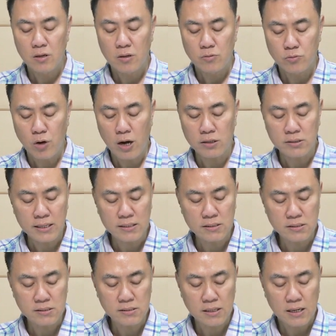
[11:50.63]

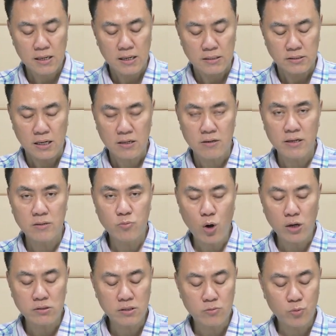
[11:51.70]
Reutens. Jacqueline
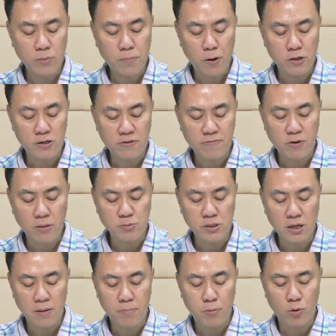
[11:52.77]
Royton reported from
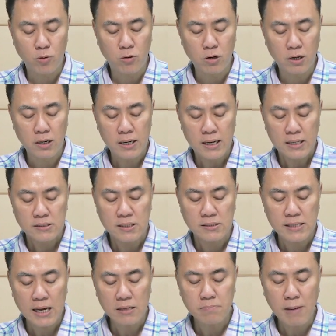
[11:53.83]
Singapore. She
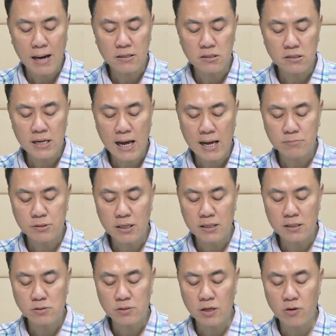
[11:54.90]
said by the time
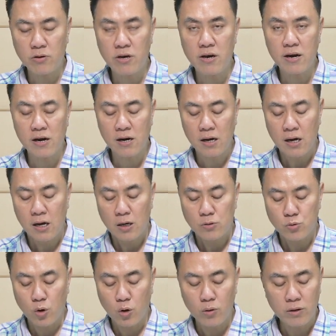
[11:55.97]
Chinese New Year
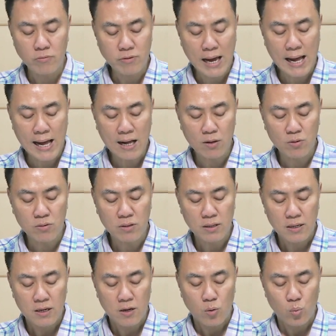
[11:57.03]
rolled around,
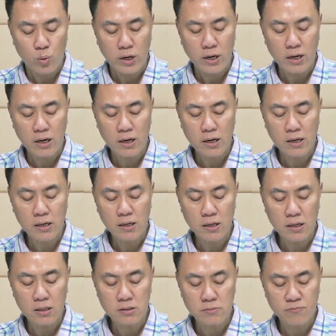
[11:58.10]

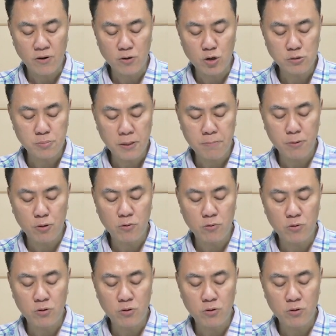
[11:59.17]
for those people who